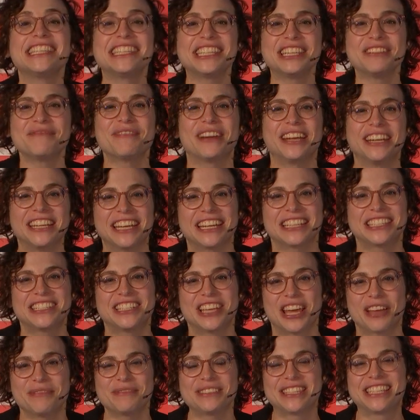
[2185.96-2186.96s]
can see my
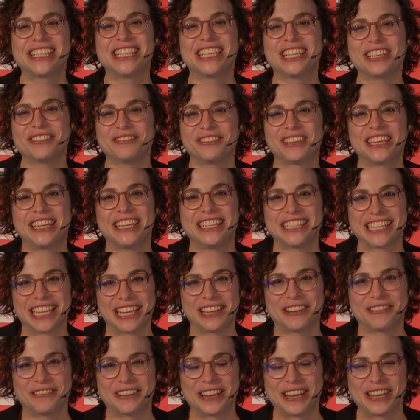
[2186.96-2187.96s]
next job is to give key
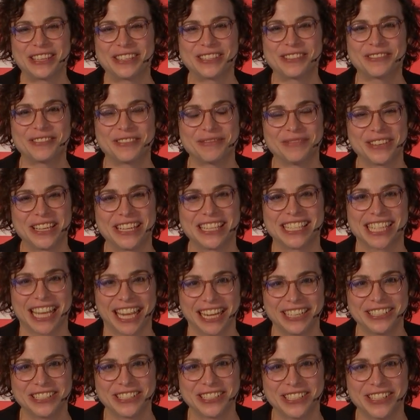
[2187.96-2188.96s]
takeaways from the
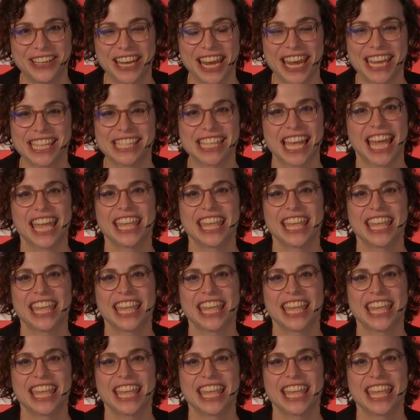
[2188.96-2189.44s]
entire 2 days.